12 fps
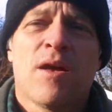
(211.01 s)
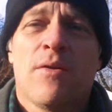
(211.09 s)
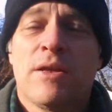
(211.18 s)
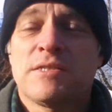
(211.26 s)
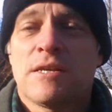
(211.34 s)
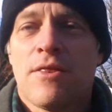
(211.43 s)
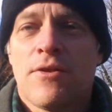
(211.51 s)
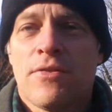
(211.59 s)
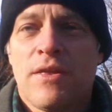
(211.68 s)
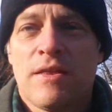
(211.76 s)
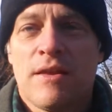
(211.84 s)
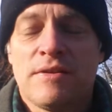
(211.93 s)
Oh, that's another
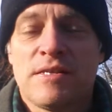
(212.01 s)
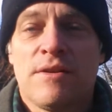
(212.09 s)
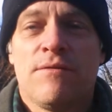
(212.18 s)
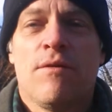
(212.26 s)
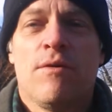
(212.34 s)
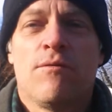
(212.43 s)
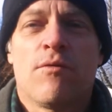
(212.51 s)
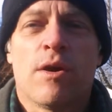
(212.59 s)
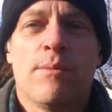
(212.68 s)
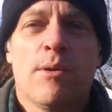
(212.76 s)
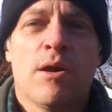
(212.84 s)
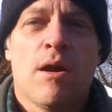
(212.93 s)
thing. They said
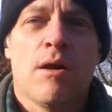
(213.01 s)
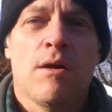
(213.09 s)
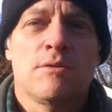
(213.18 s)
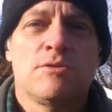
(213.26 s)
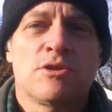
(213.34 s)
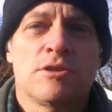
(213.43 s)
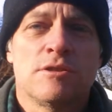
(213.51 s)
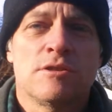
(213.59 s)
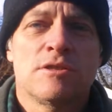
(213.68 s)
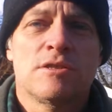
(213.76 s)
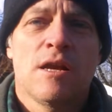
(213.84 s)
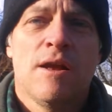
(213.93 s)

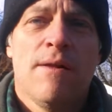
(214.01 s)
vermicultures